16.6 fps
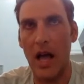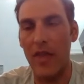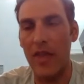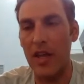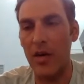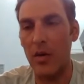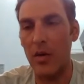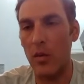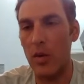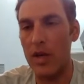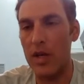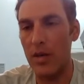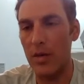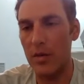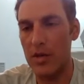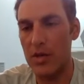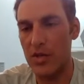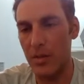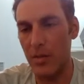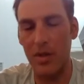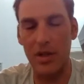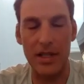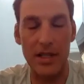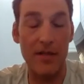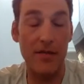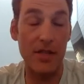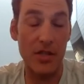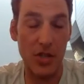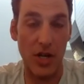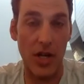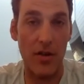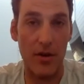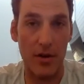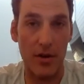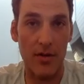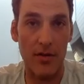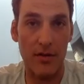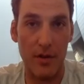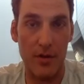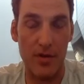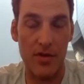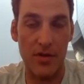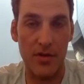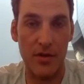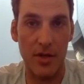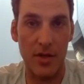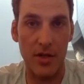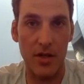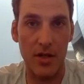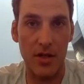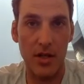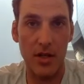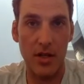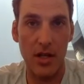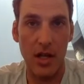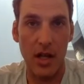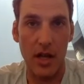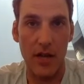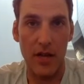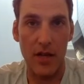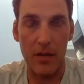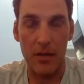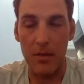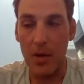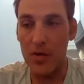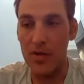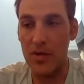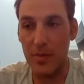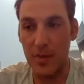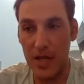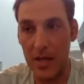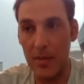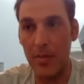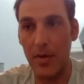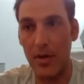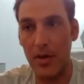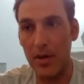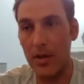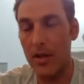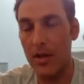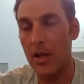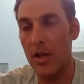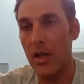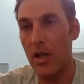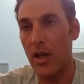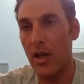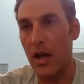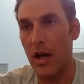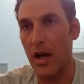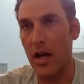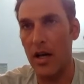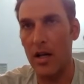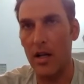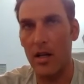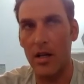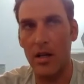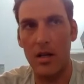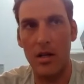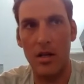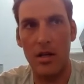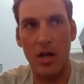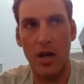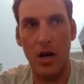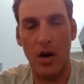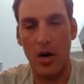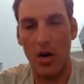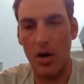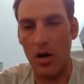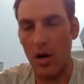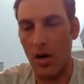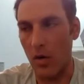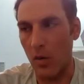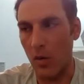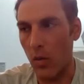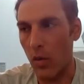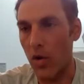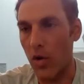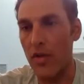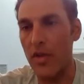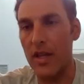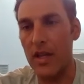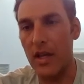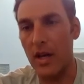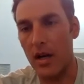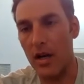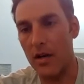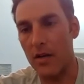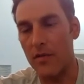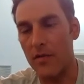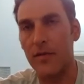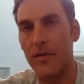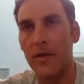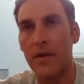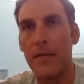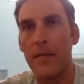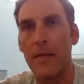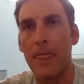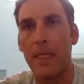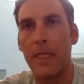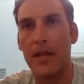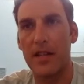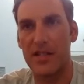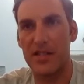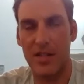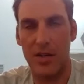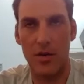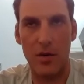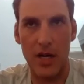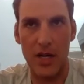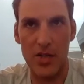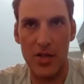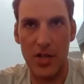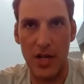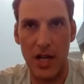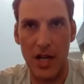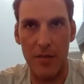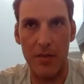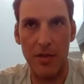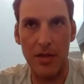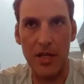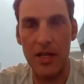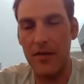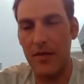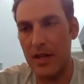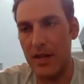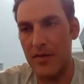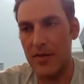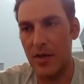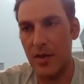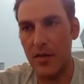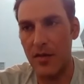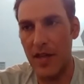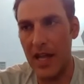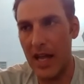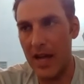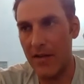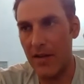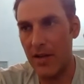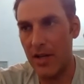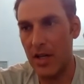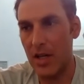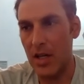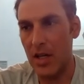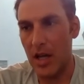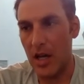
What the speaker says: think we should believe each other, first of all. I think most people are worthy of consideration and belief. And if they have a